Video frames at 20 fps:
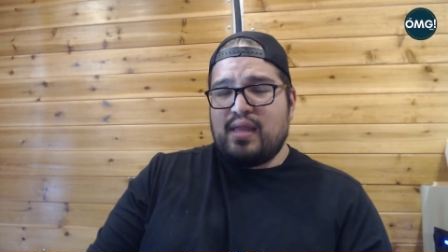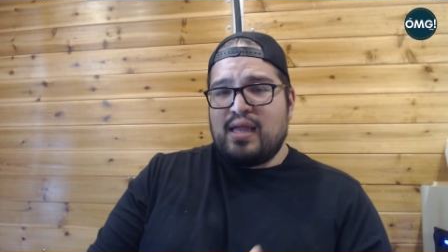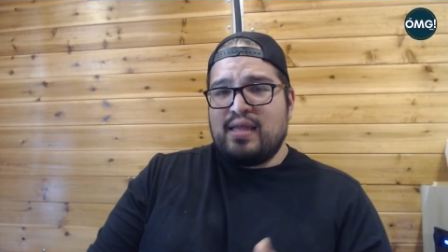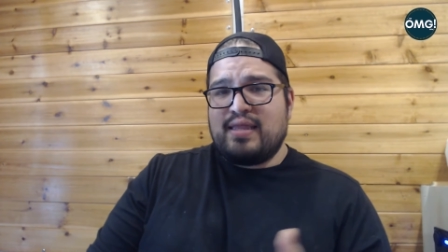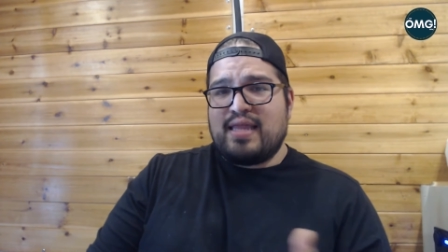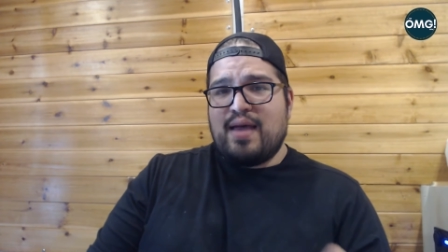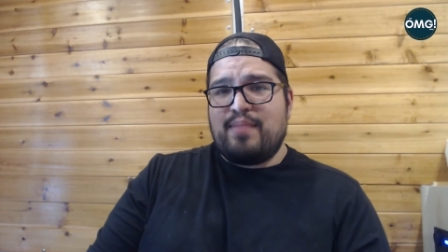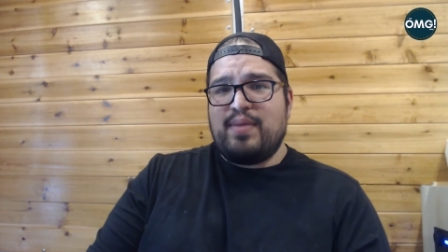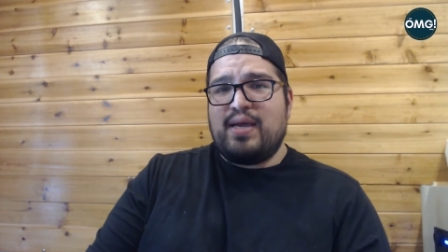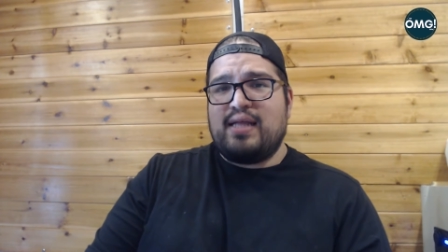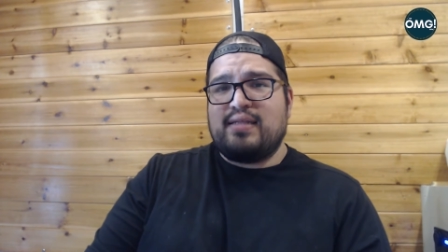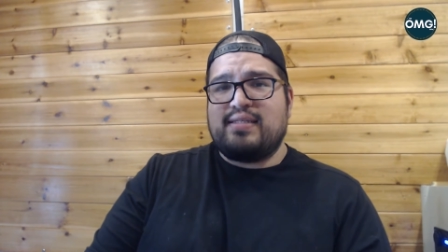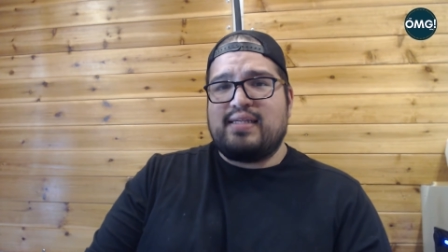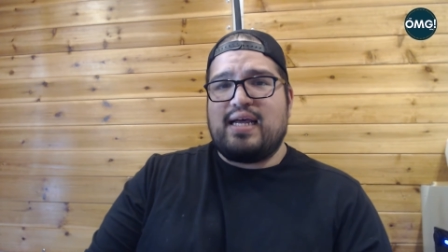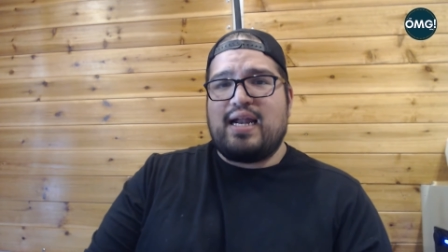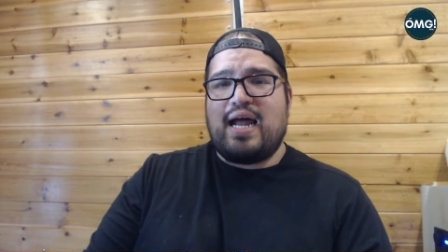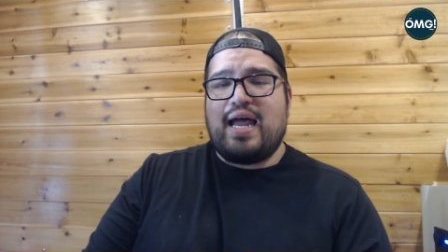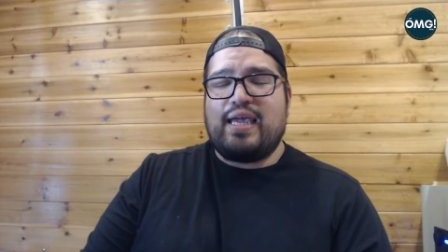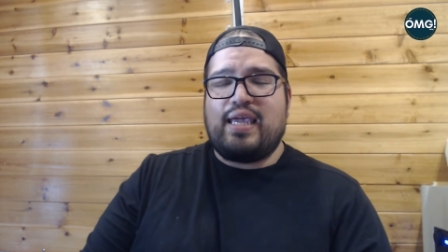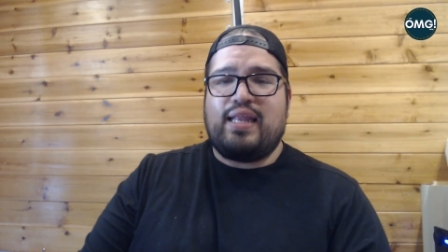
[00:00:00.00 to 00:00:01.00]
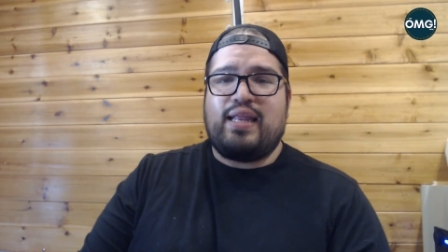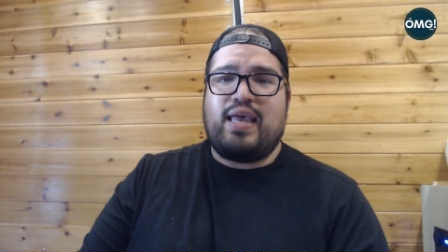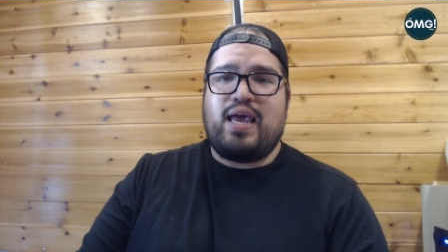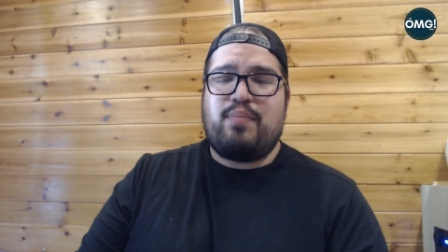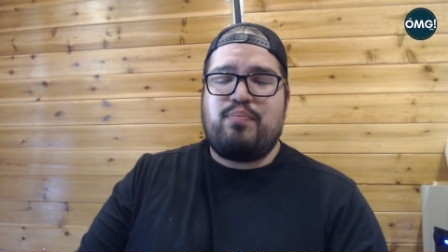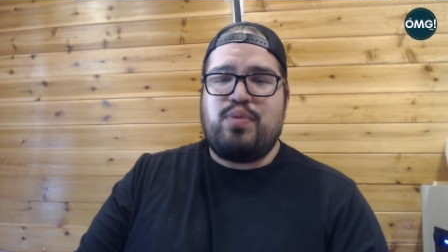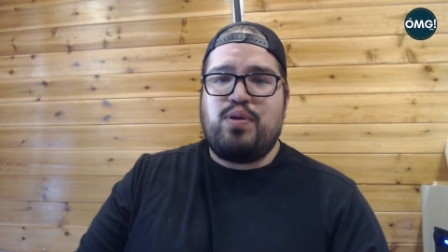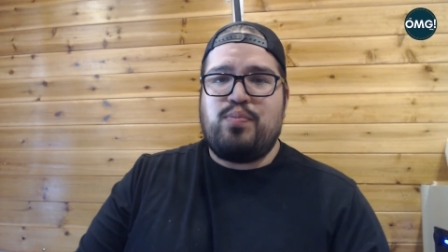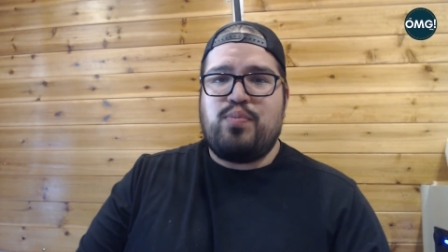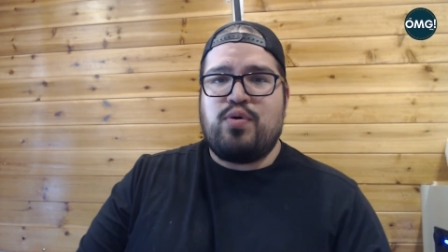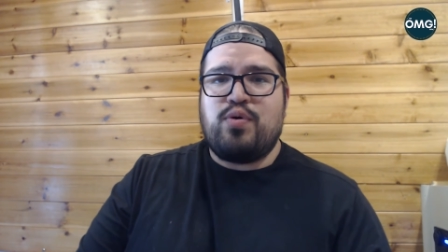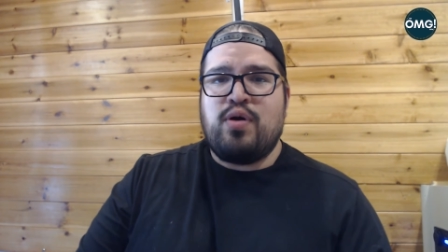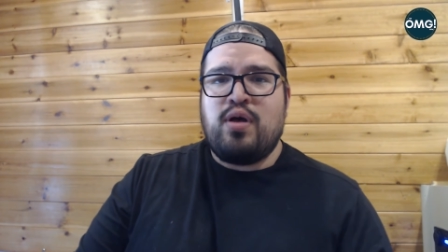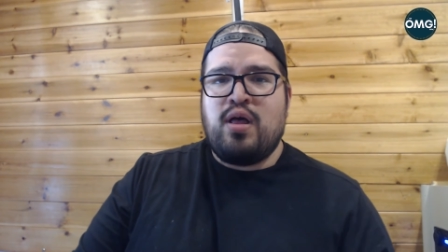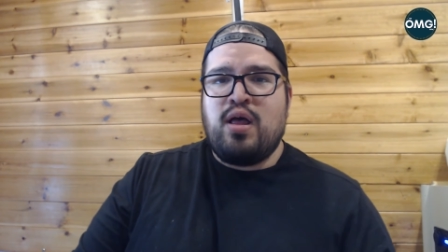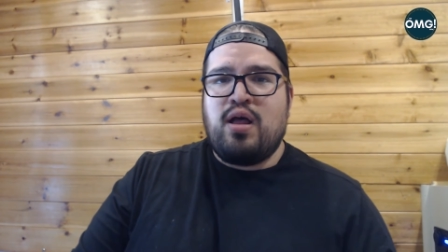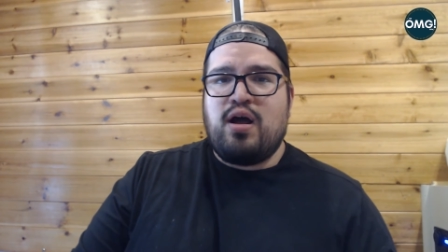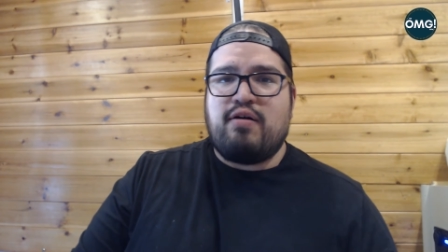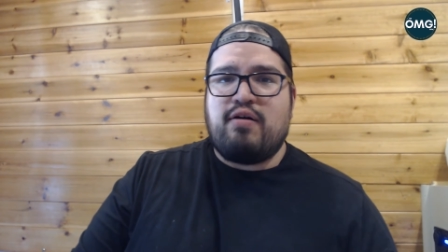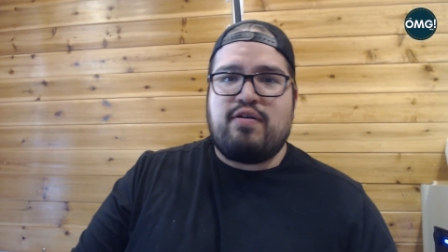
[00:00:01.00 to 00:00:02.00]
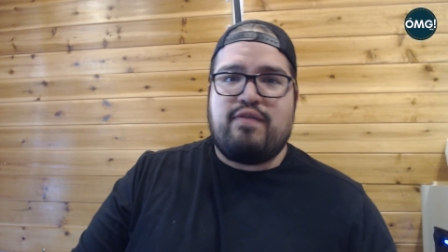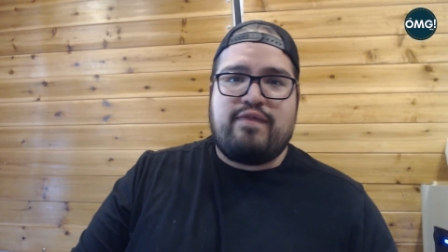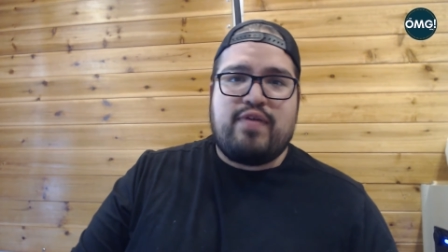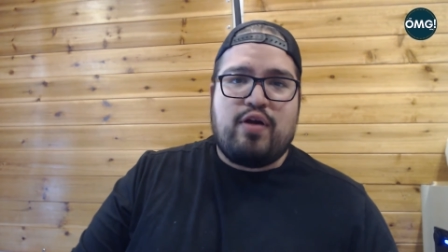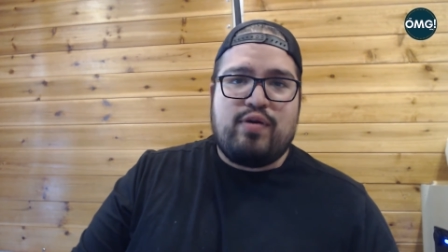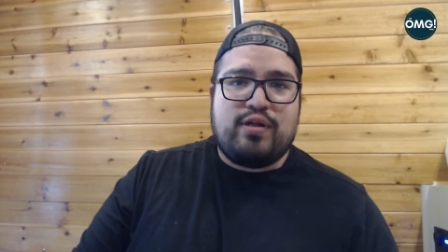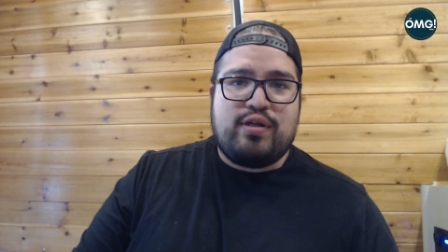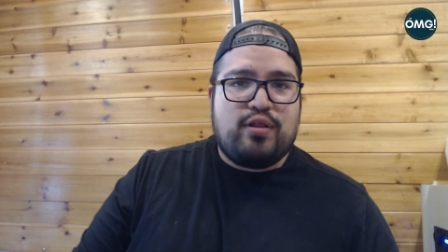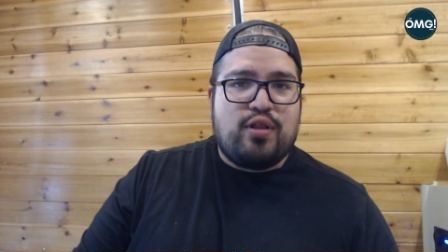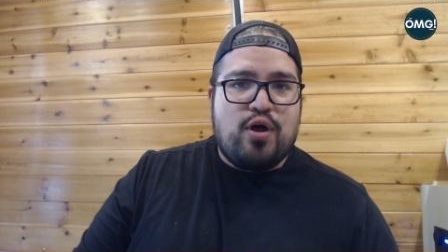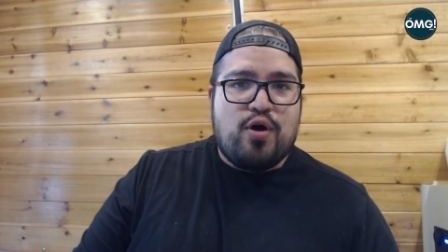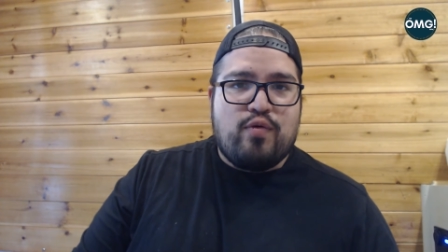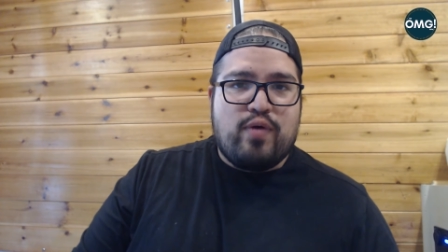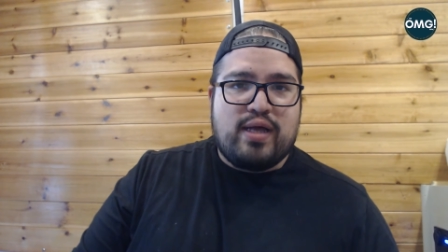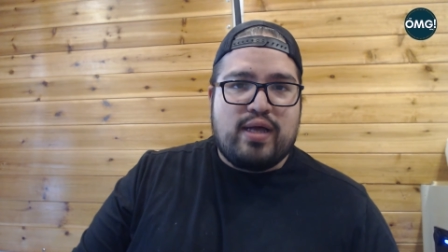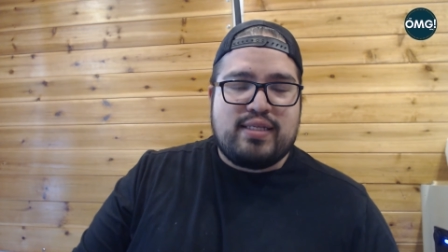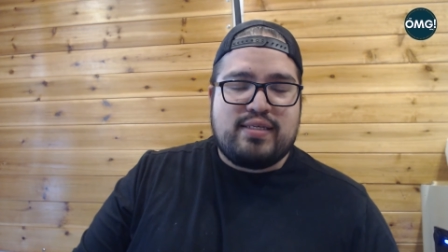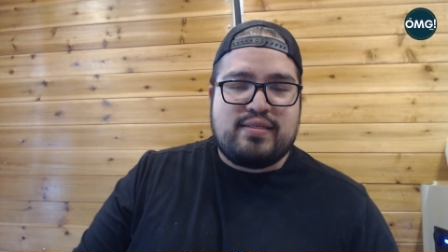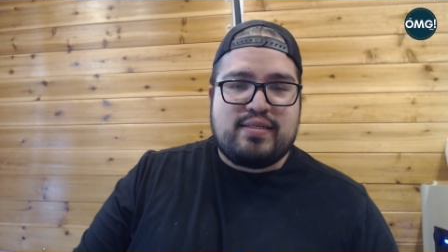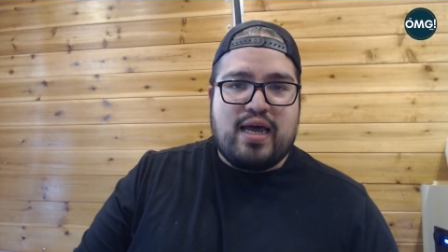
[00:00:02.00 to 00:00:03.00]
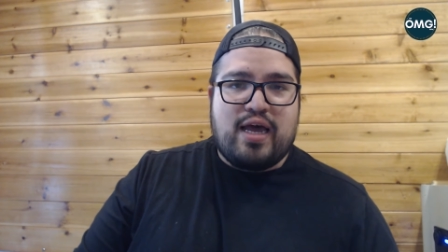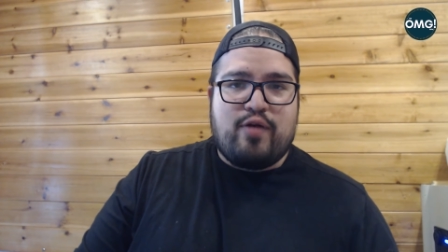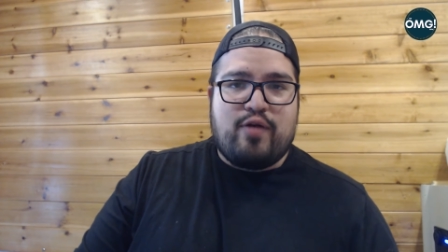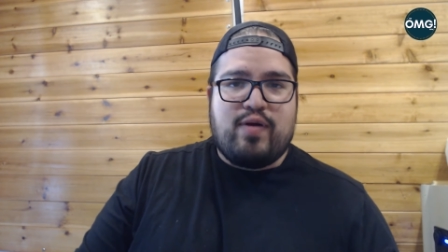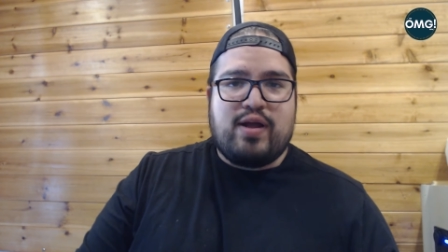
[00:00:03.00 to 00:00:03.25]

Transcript: that means that I can get people on a very low end side,